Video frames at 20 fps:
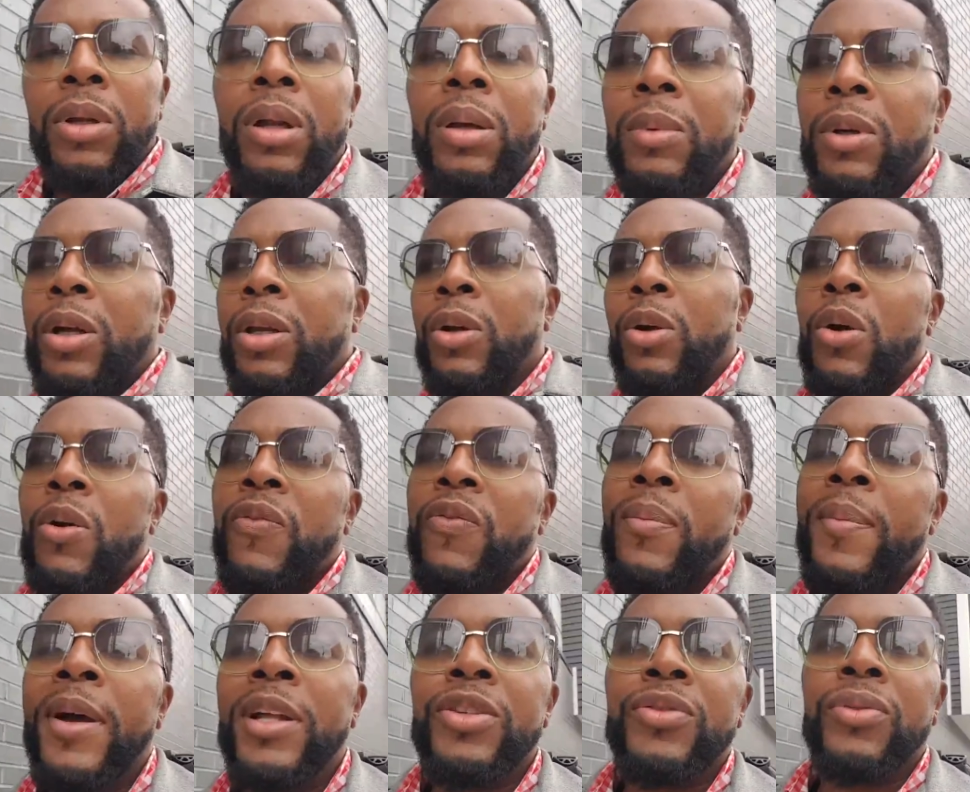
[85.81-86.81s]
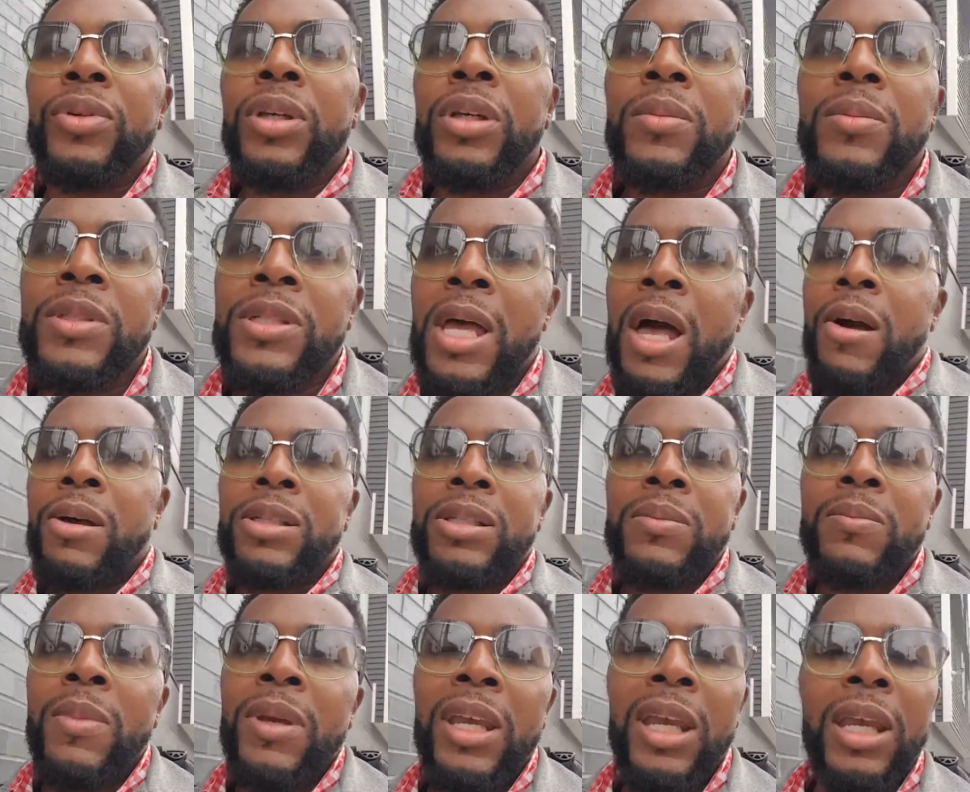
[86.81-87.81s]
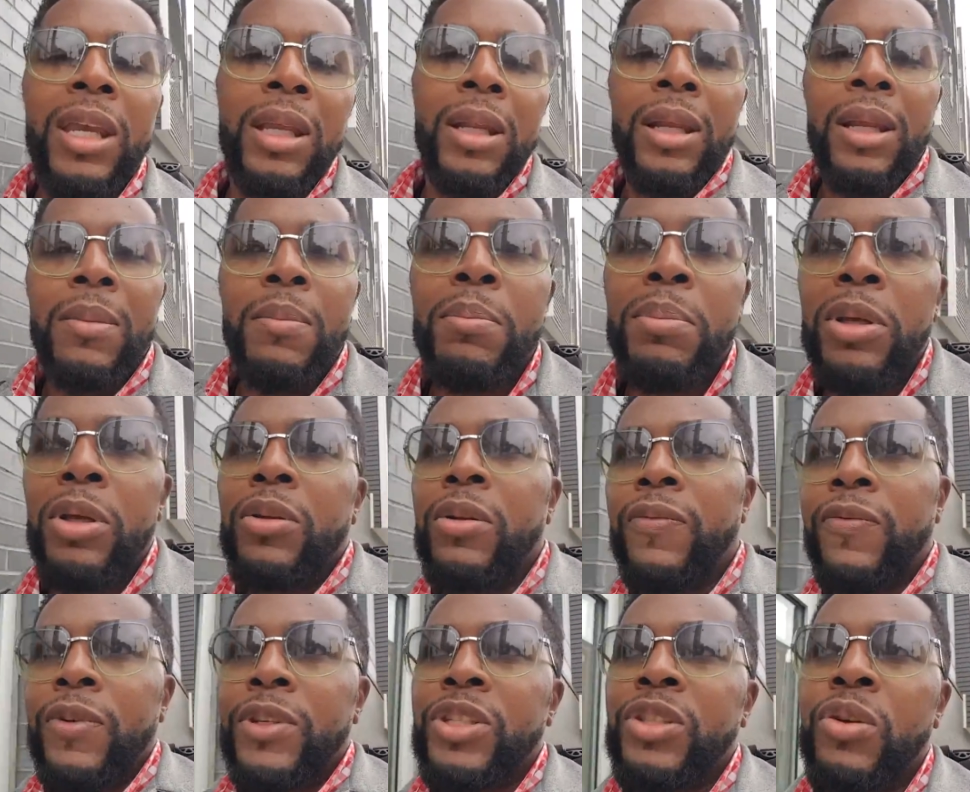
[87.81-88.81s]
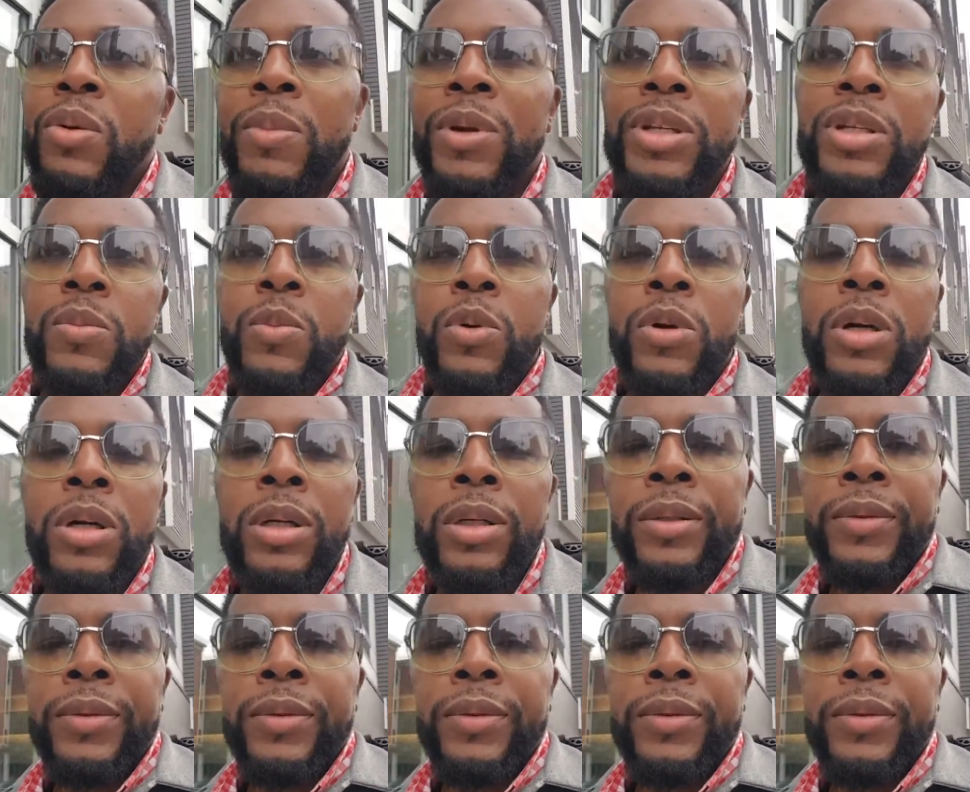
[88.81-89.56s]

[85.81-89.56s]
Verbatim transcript: I'm gonna go for my dreams. I was made and built for so much more.